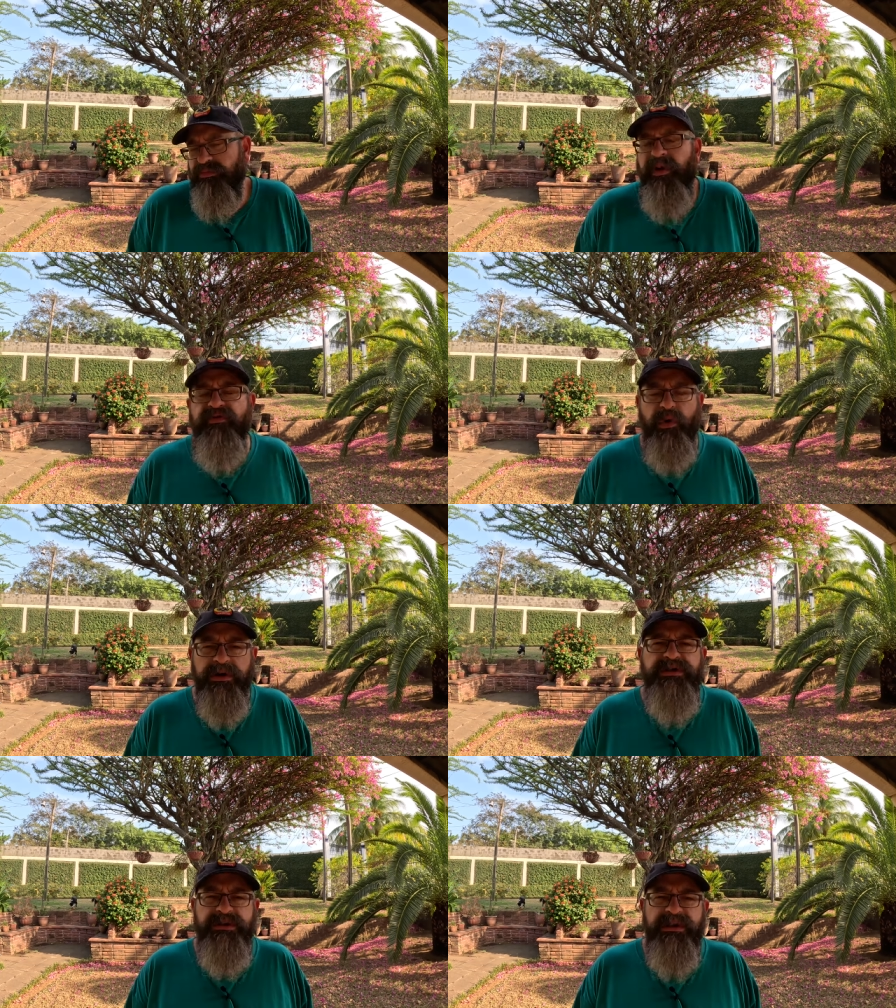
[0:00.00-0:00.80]
Of
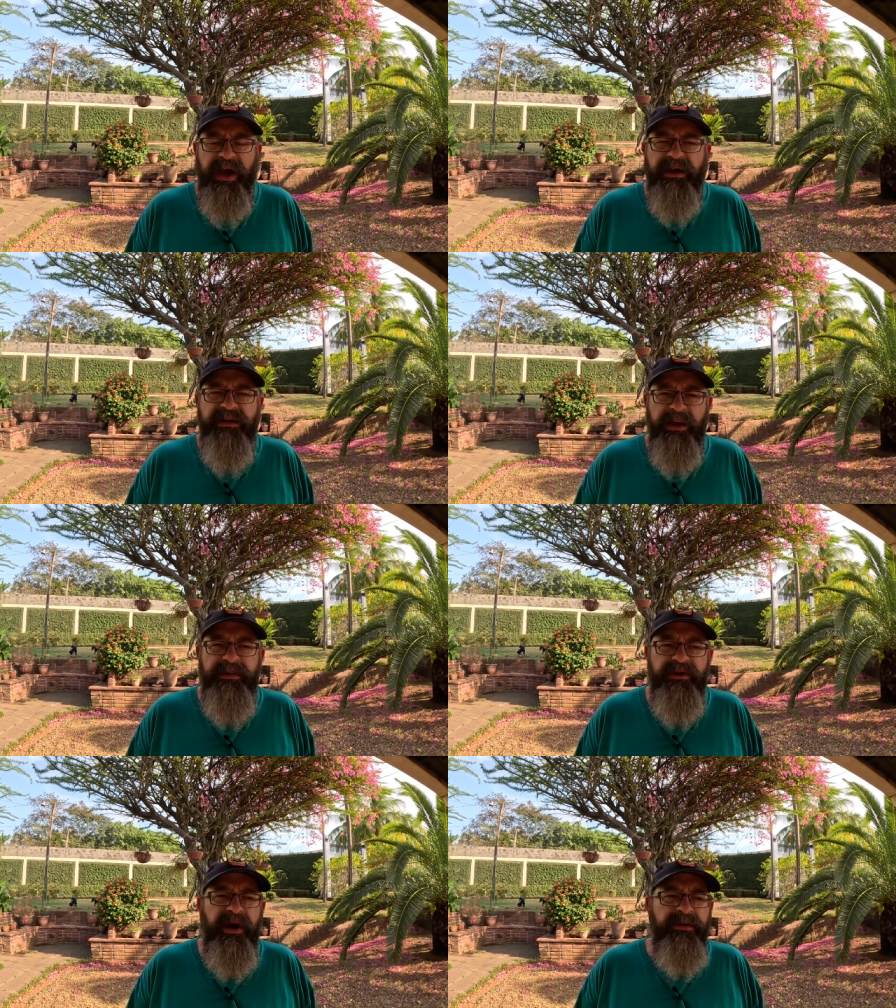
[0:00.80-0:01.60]
course, yeah. I
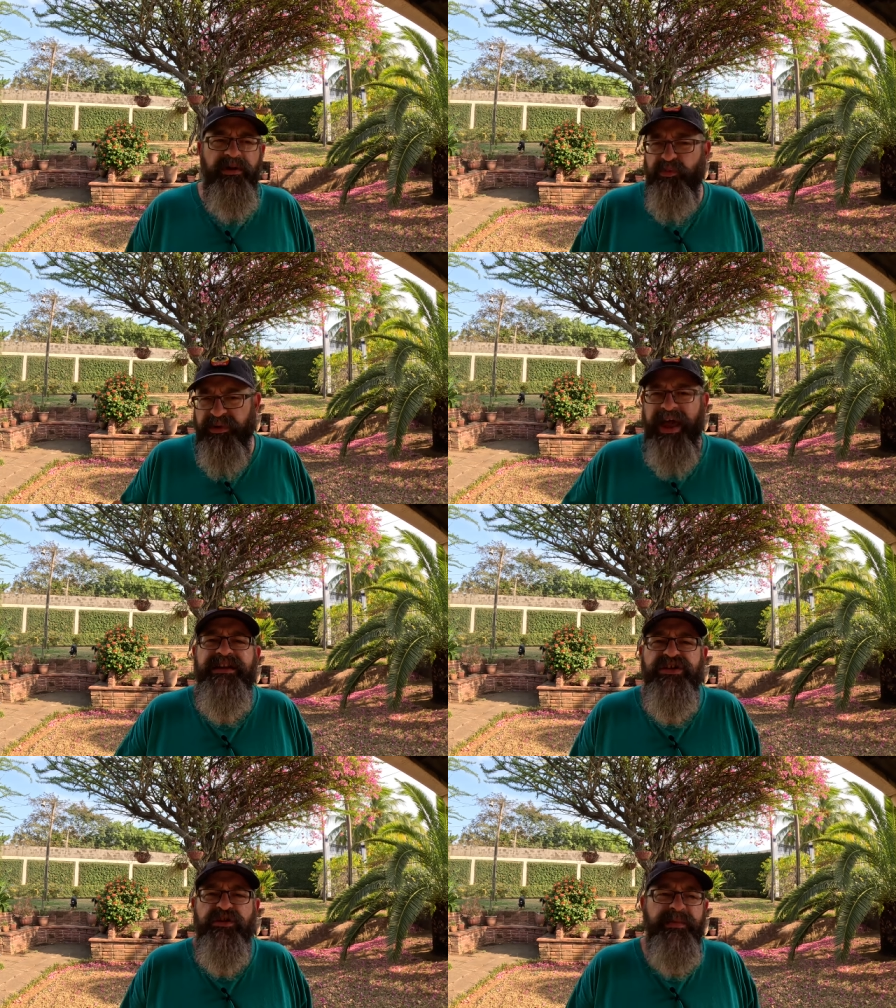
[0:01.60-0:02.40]
mean, I don't
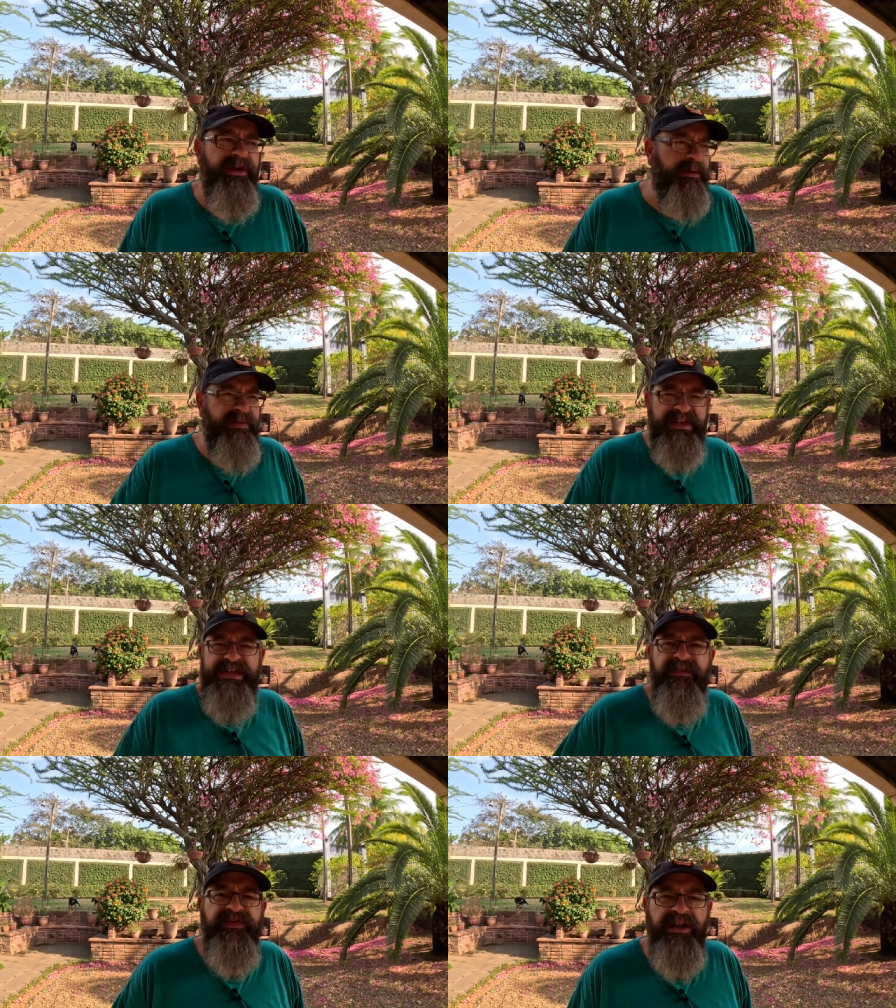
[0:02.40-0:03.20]
plan to, but I'm
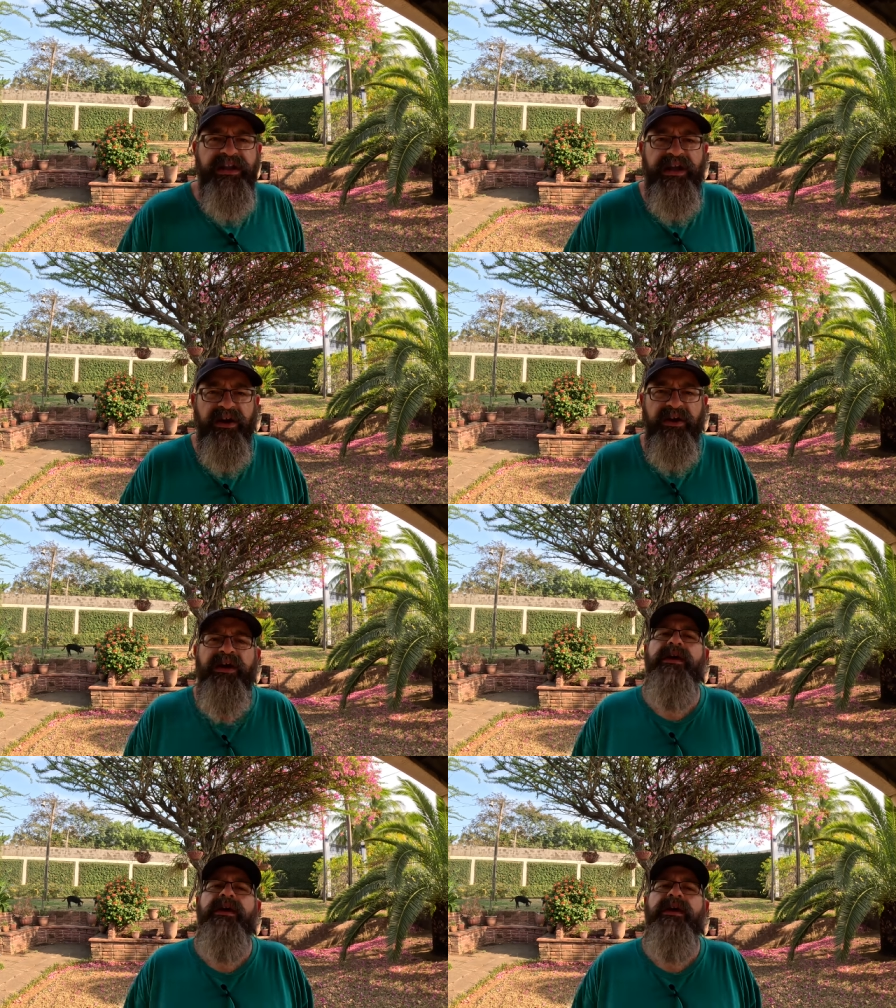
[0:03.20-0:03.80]
indefinitely here.